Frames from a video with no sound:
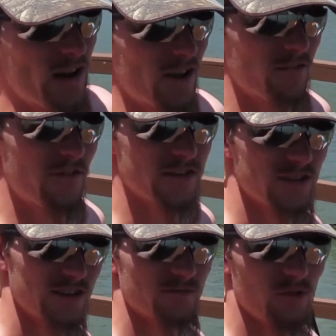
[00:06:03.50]
didn't go
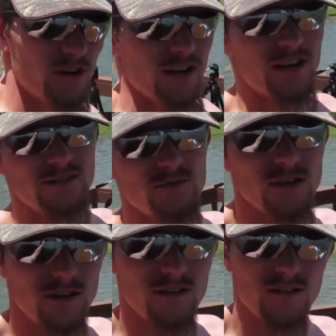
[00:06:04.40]
fishing this morning because,
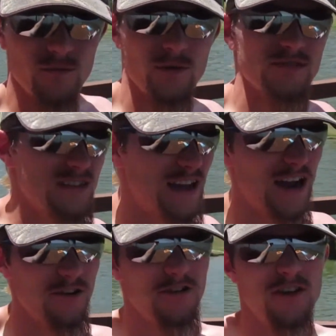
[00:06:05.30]
well, we was
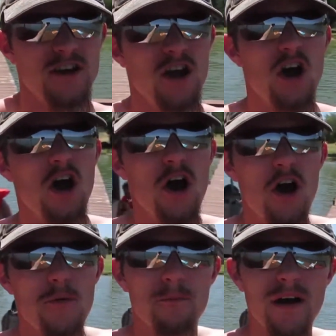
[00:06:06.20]
tired.
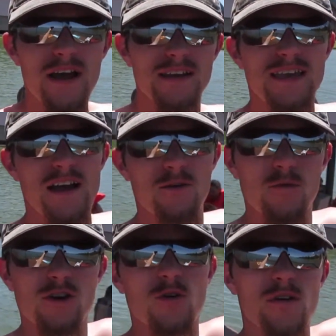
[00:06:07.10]
But yeah,
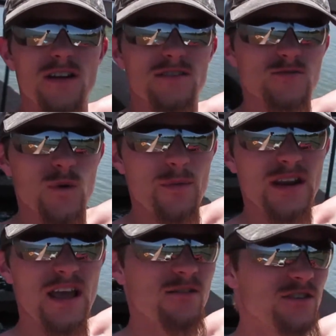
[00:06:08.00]
we're going swimming
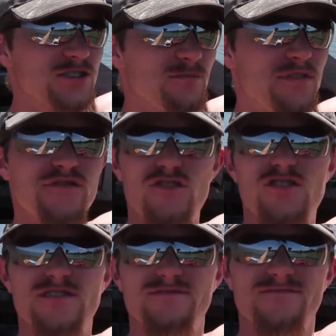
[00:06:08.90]
now. This should be
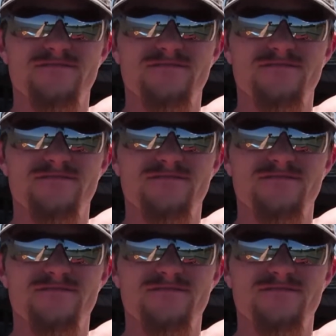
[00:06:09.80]
fun.